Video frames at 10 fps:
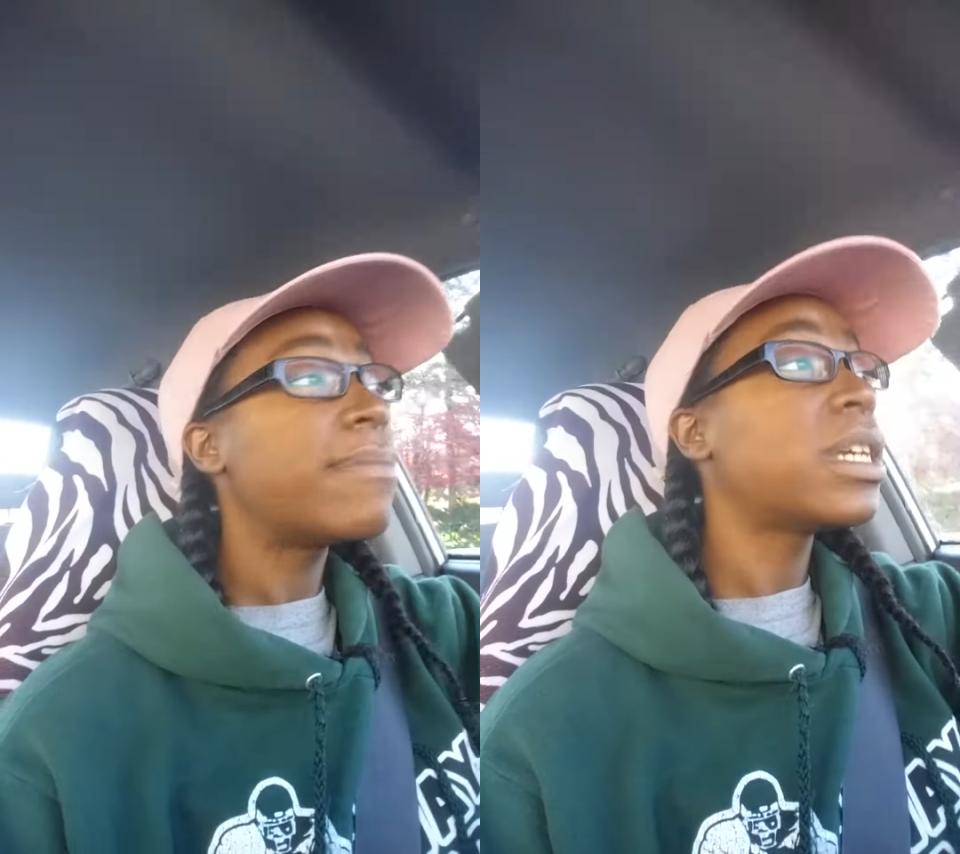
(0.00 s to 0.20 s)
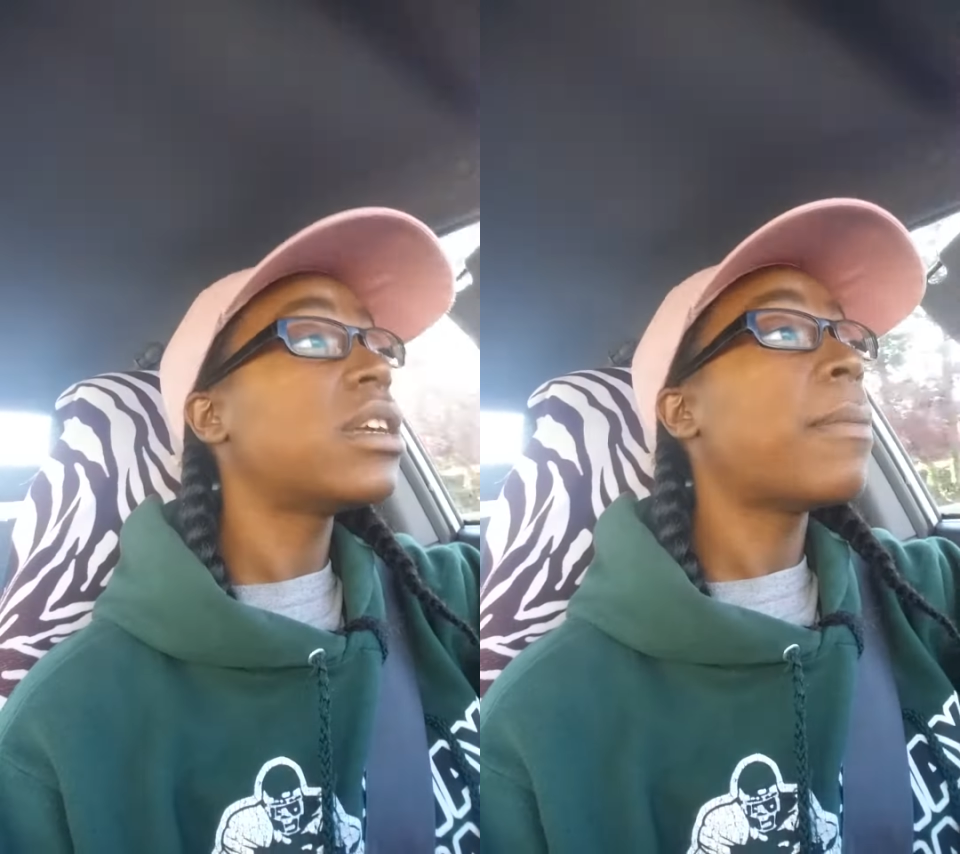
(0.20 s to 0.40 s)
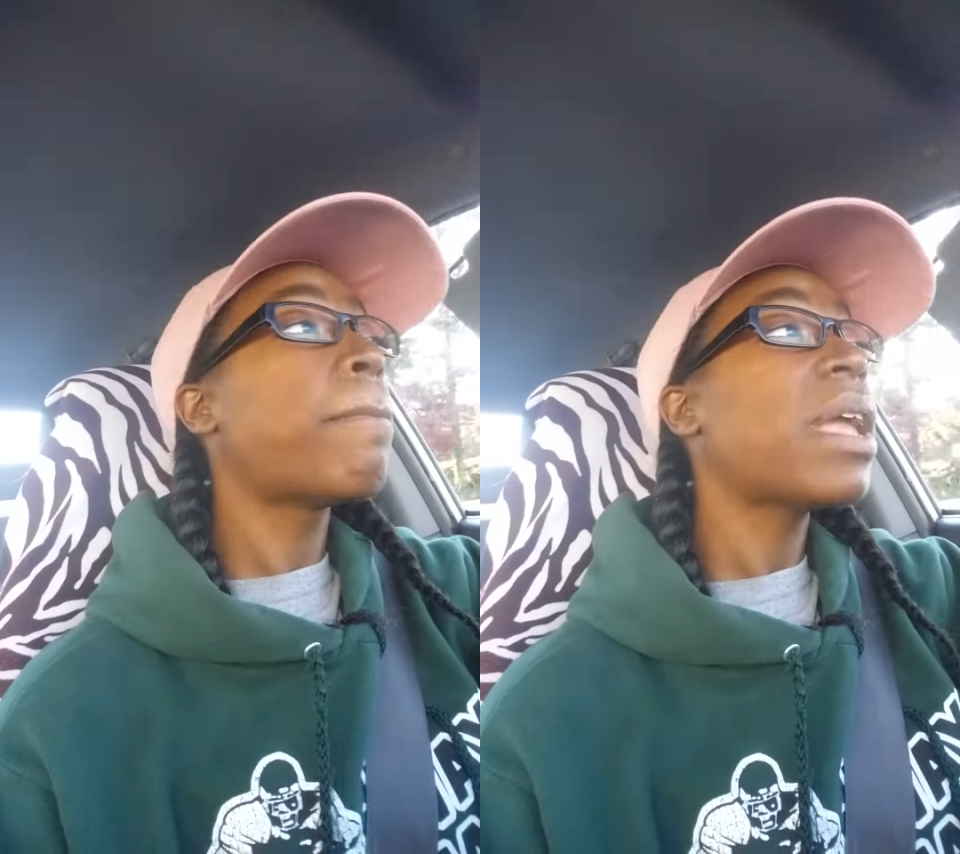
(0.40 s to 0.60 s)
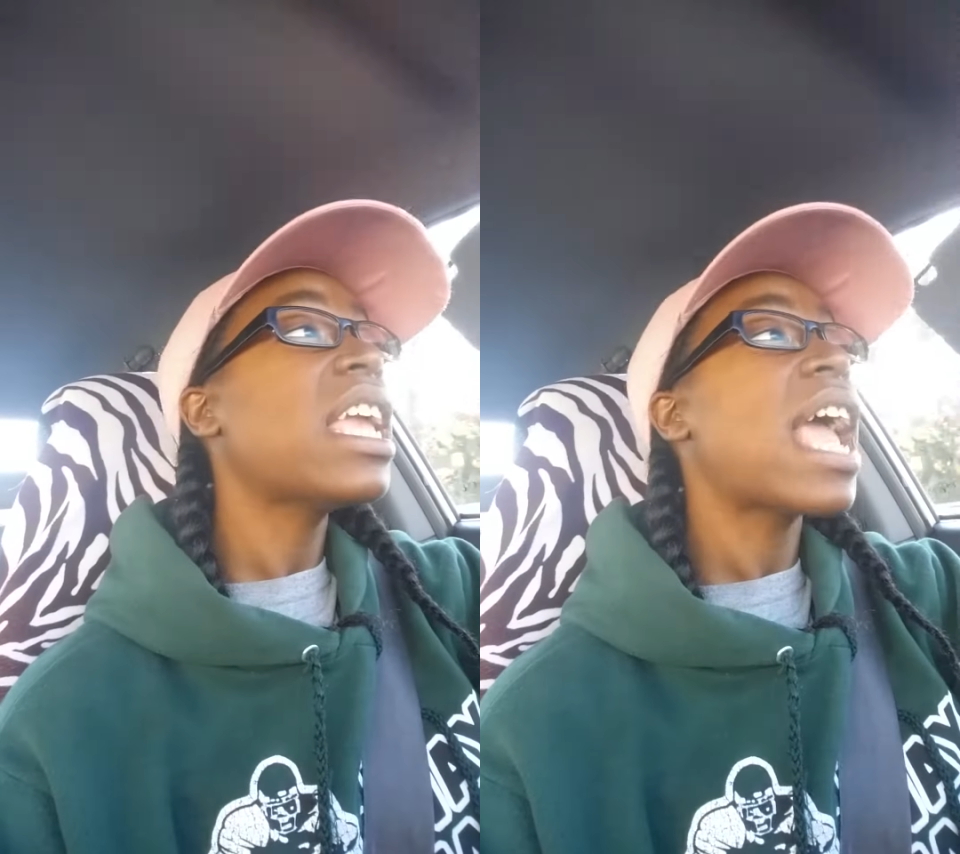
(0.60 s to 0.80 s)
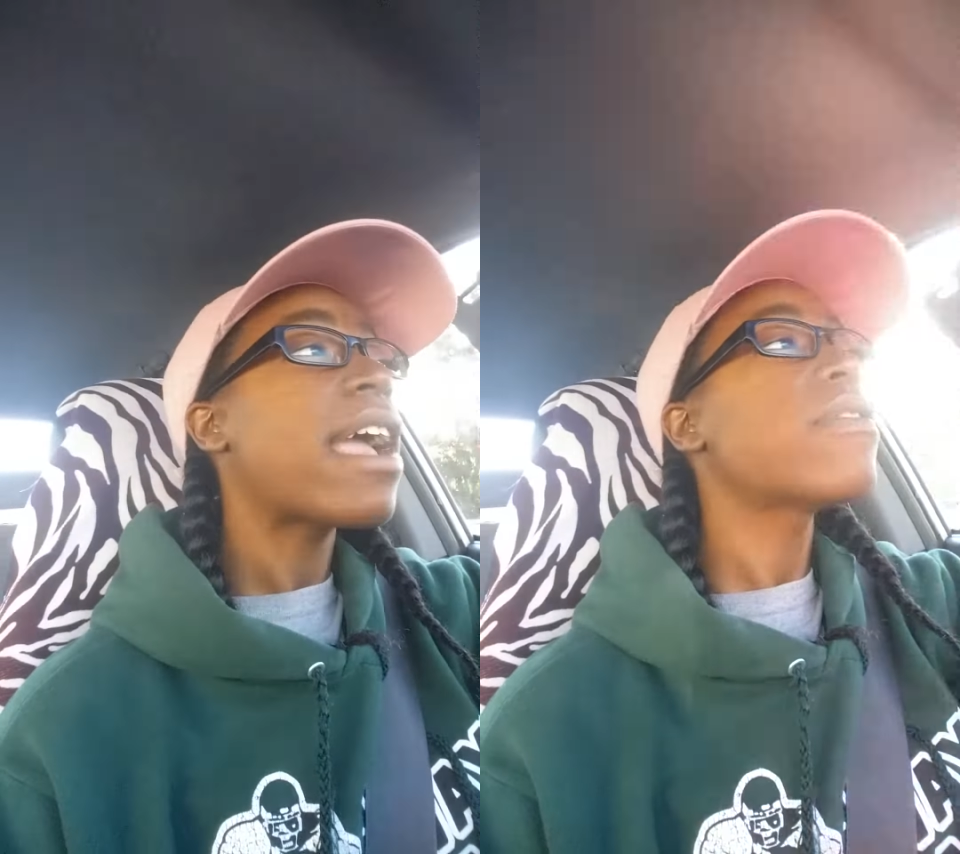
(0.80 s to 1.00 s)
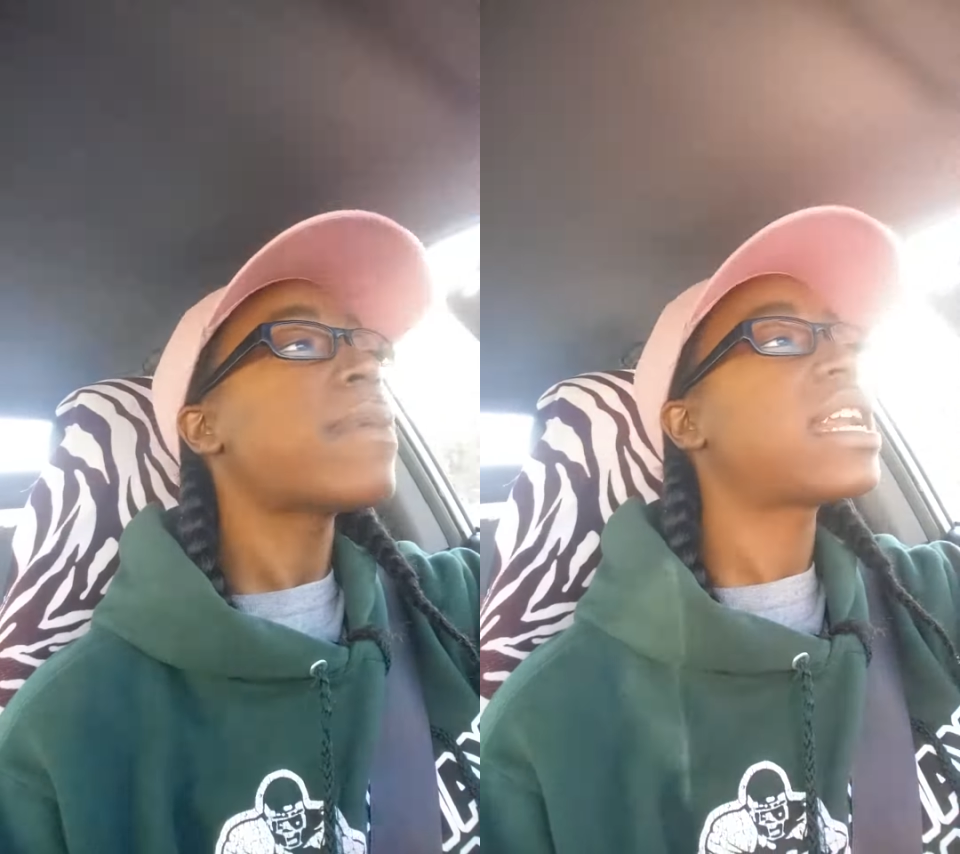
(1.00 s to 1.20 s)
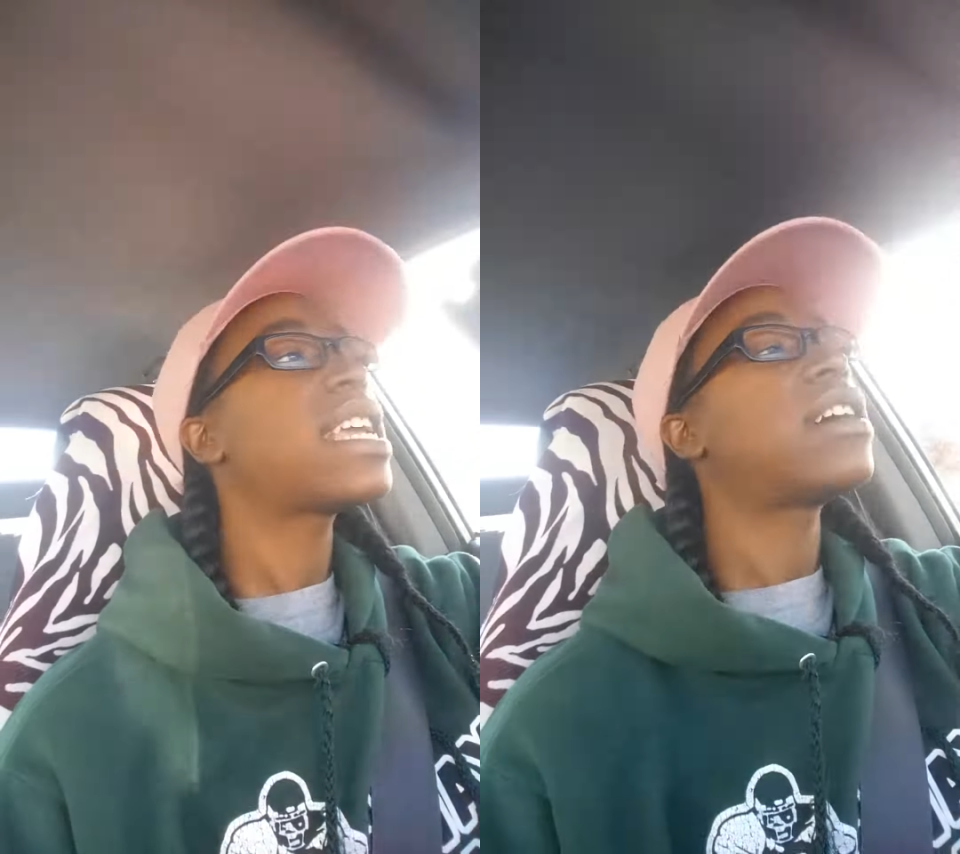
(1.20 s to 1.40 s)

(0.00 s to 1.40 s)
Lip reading: but beat everybody